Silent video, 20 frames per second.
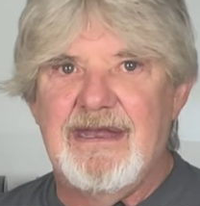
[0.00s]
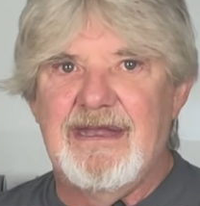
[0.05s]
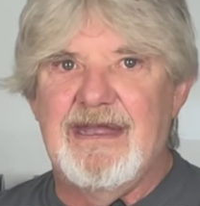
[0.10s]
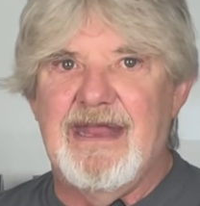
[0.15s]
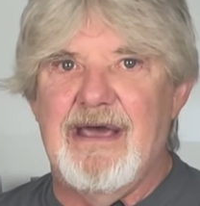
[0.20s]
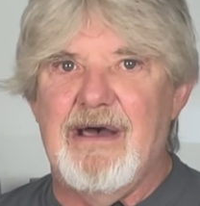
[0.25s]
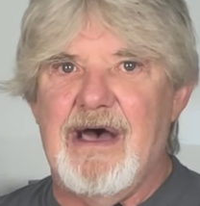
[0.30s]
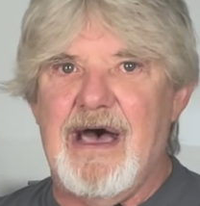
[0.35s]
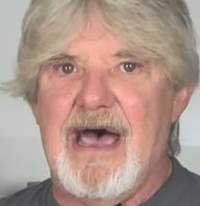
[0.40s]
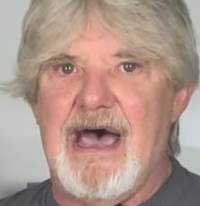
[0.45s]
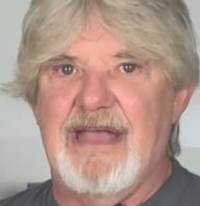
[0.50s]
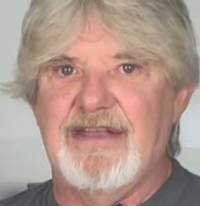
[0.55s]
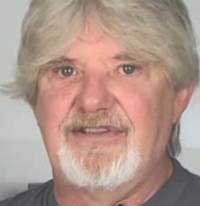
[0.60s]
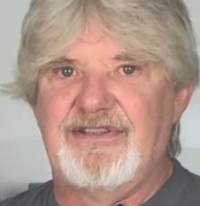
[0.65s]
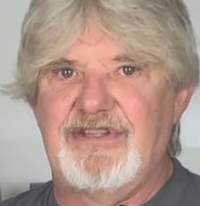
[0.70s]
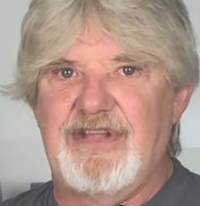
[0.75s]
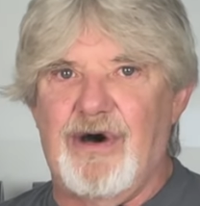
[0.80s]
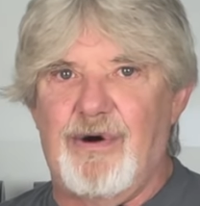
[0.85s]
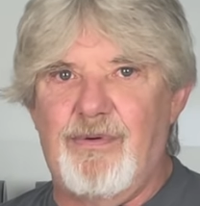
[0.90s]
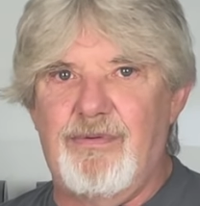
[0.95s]
Now, I
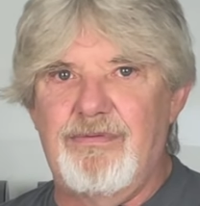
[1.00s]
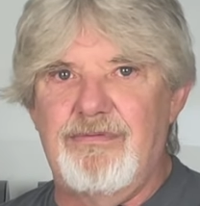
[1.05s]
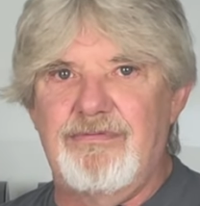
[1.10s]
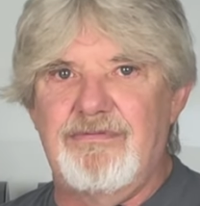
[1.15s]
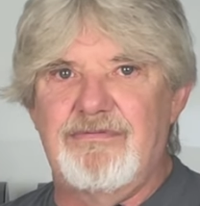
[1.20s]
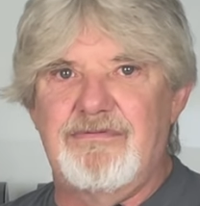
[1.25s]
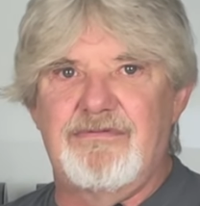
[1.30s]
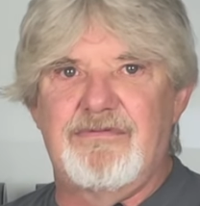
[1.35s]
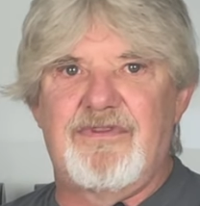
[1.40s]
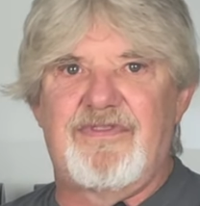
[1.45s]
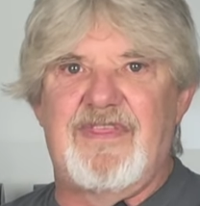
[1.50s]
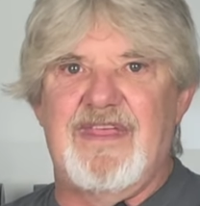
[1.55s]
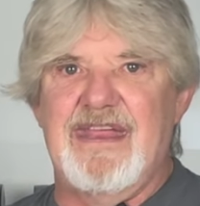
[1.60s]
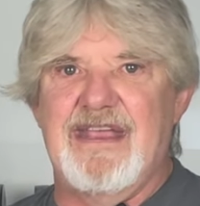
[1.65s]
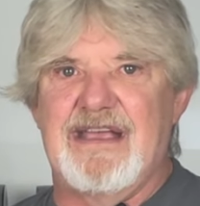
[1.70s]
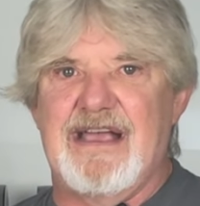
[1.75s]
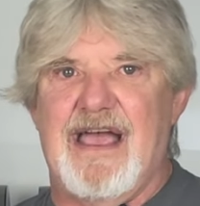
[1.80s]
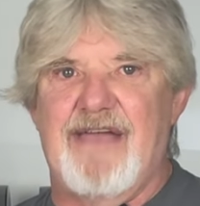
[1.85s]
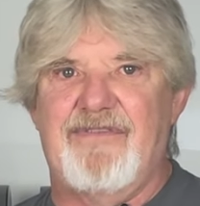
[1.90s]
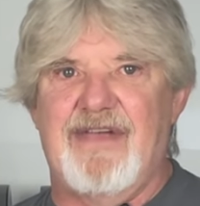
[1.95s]
don't
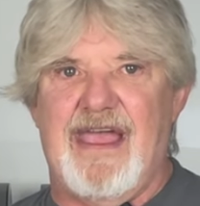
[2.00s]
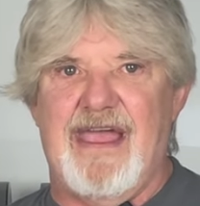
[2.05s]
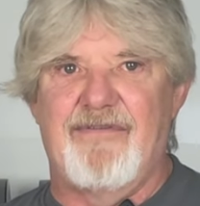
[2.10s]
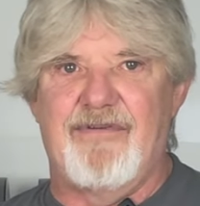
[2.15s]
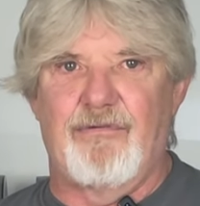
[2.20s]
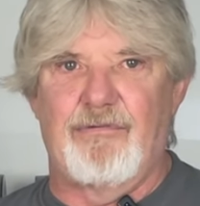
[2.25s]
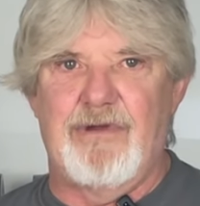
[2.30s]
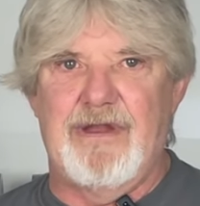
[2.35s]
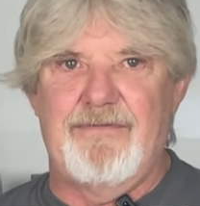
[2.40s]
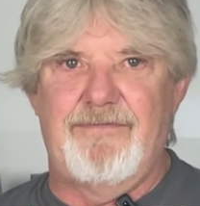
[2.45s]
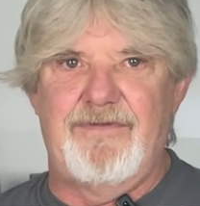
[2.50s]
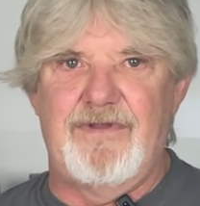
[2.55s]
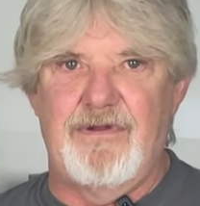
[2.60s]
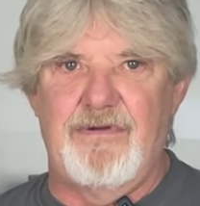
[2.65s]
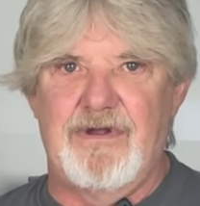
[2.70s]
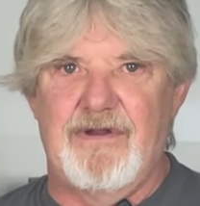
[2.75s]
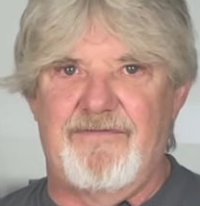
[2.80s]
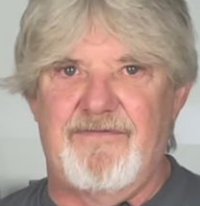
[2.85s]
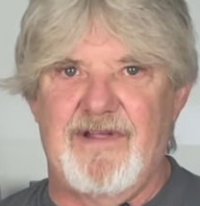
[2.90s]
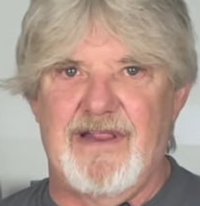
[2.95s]
think I've ever
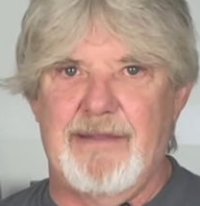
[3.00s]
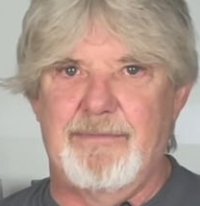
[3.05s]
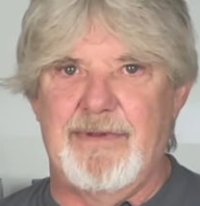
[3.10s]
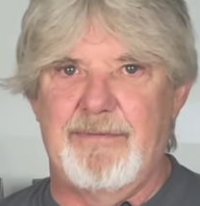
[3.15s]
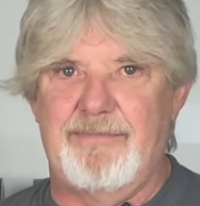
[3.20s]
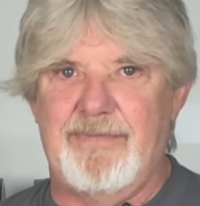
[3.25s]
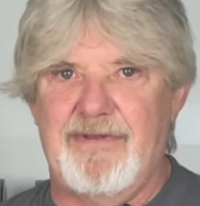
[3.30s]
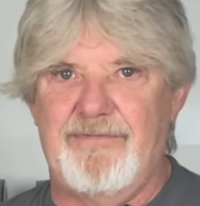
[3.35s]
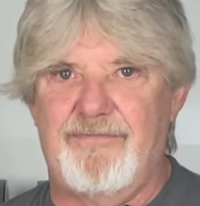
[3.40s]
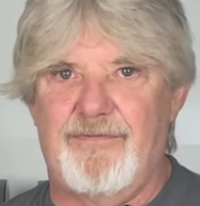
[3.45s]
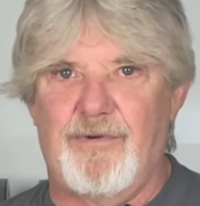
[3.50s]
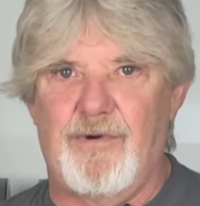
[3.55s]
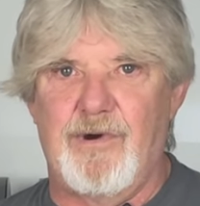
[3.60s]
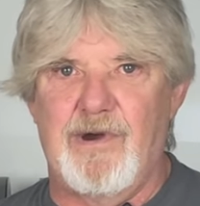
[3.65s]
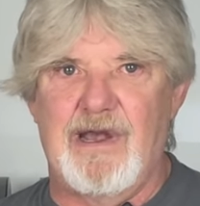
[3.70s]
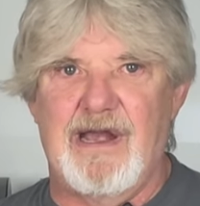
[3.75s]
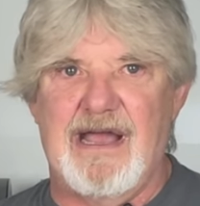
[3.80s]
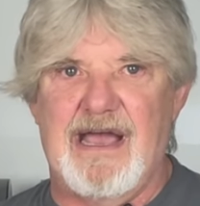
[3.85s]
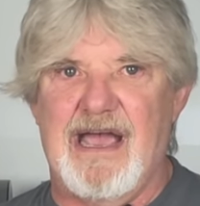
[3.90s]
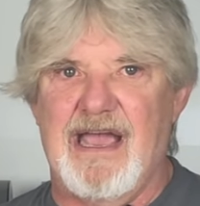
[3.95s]
reviewed a filament before.